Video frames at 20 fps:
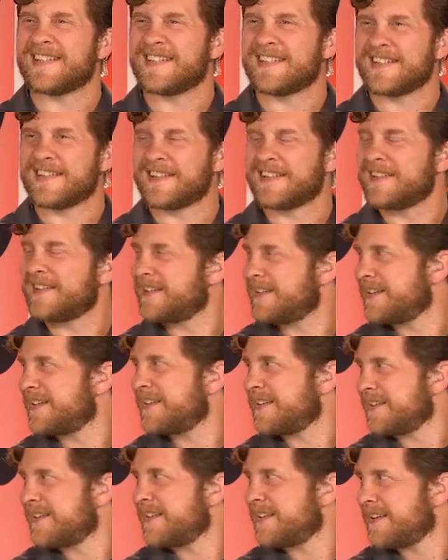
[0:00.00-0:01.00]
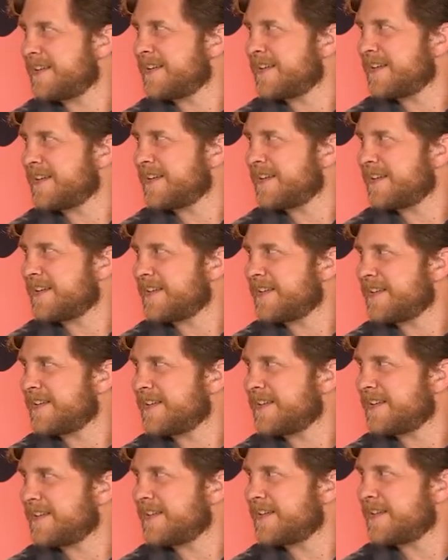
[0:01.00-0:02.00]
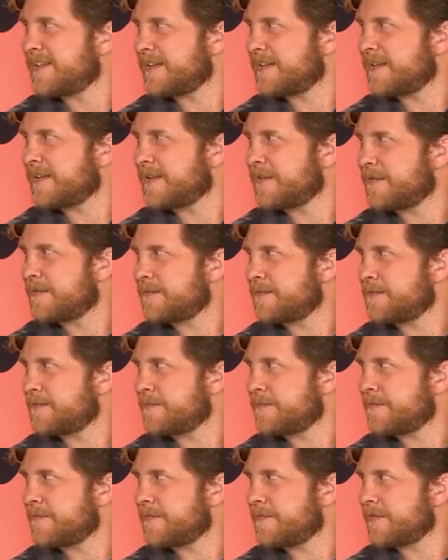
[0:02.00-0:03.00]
(silent)